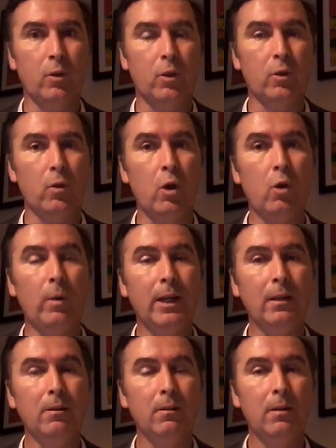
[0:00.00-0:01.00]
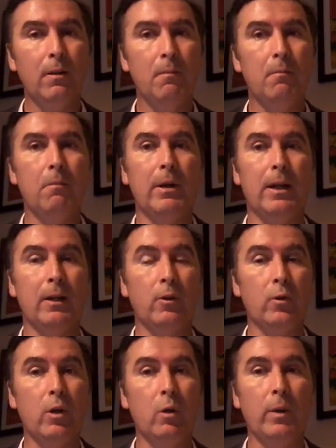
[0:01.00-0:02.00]
growing, but
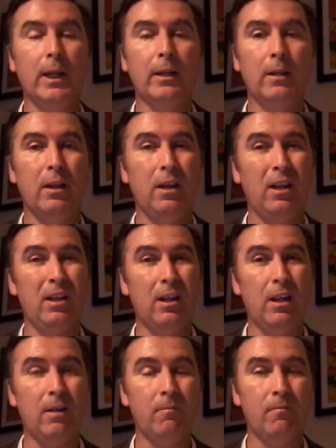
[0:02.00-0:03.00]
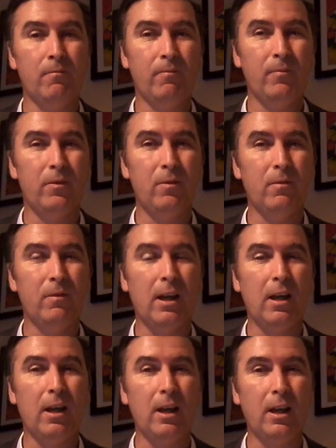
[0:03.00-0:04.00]
growing in a
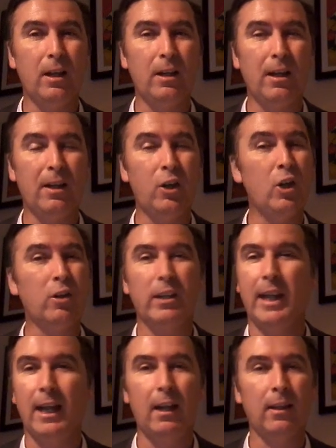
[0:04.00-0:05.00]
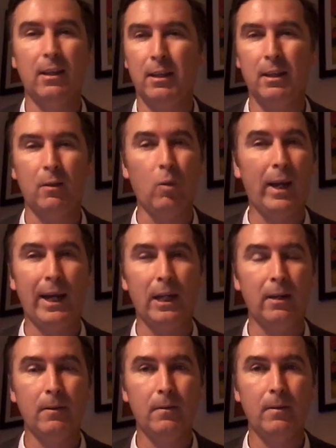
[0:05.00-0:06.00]
not healthy
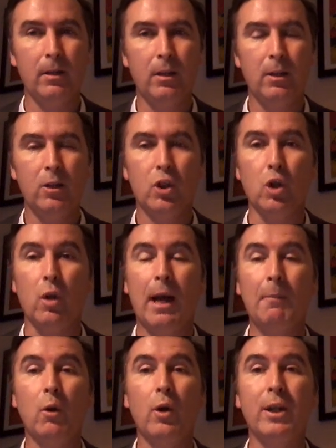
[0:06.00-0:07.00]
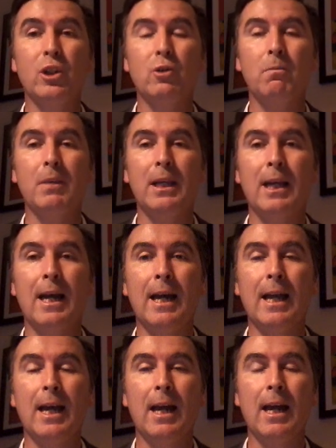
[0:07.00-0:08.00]
way. So I'm going to be
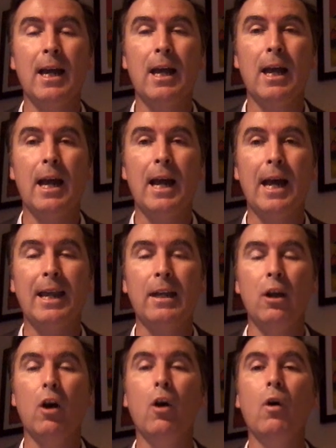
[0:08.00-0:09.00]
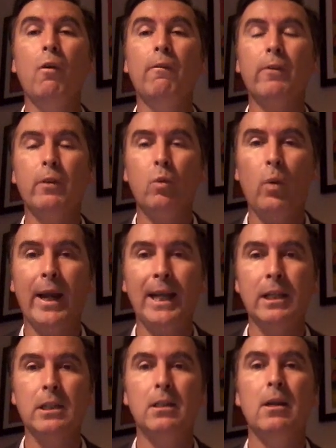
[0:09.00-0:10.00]
an
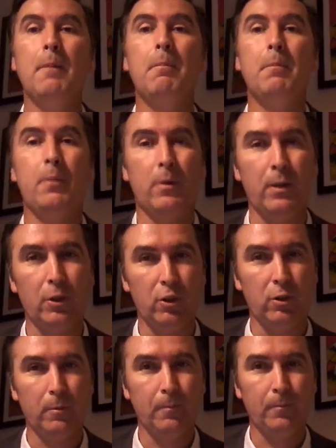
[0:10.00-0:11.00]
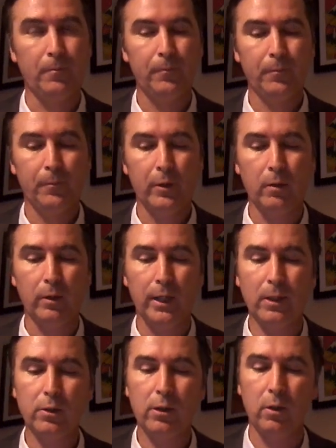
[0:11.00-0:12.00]
overweight person.
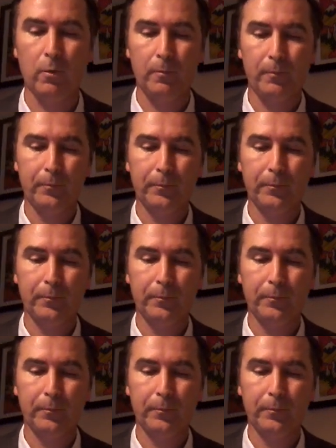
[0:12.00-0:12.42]
Okay, so